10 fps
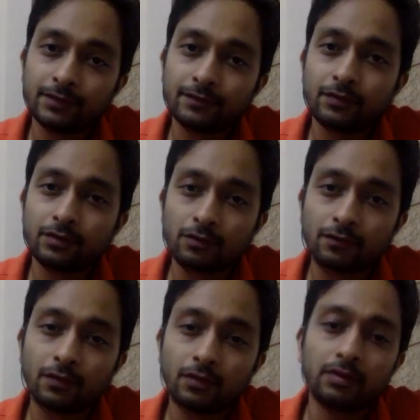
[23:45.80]
course look
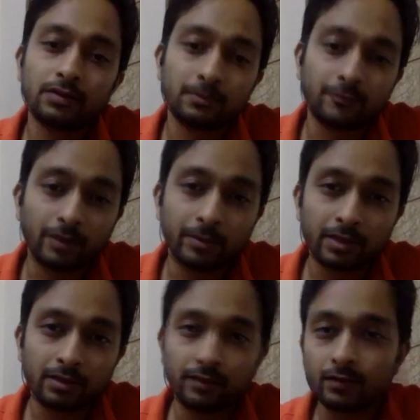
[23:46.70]
for some
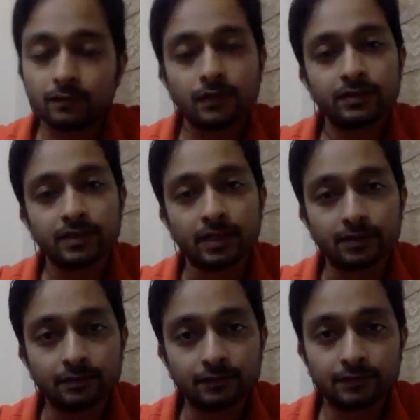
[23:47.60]
fundamental level of understanding
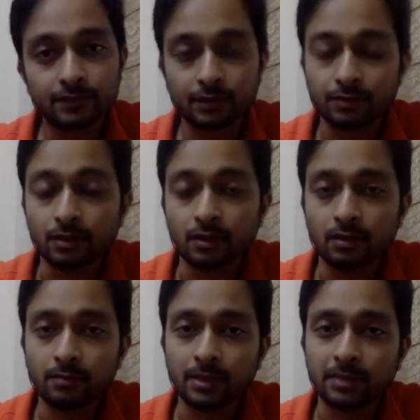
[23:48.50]
of
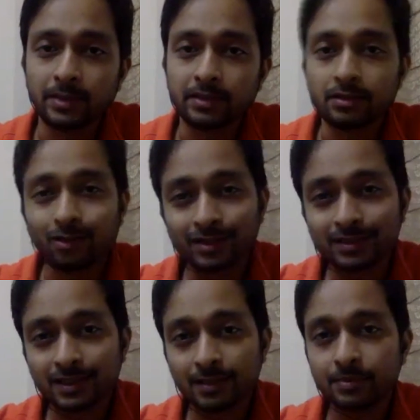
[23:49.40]
mathematical
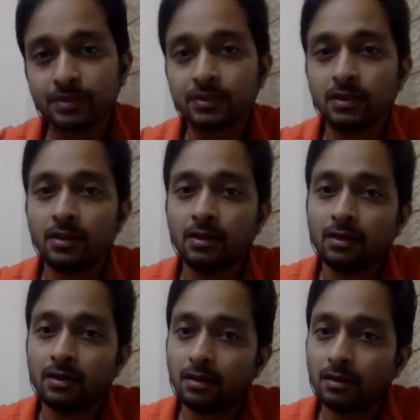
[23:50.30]
concepts.
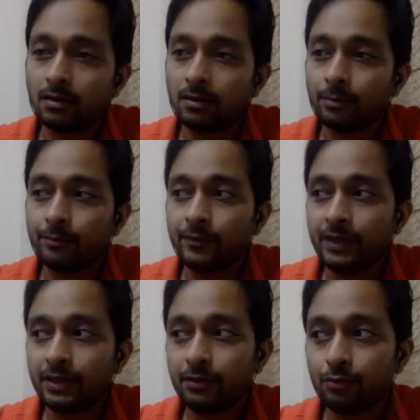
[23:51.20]

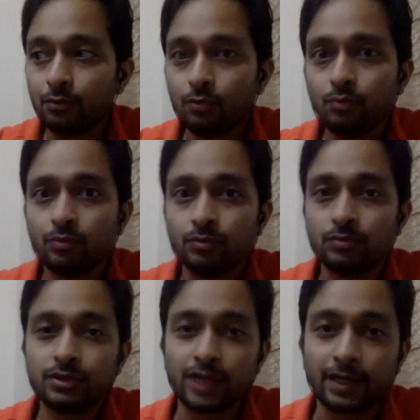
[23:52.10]
We do
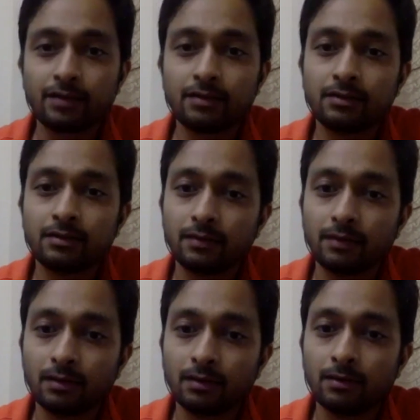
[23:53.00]
check
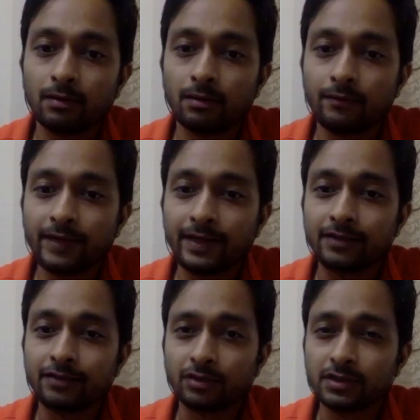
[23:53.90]
very
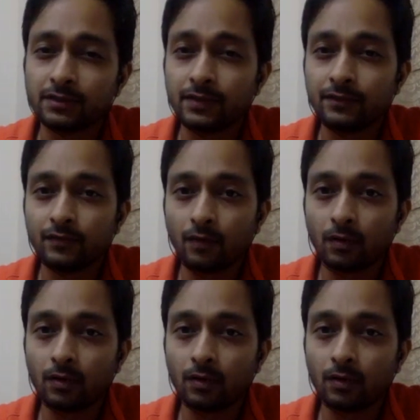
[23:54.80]
exhaustively for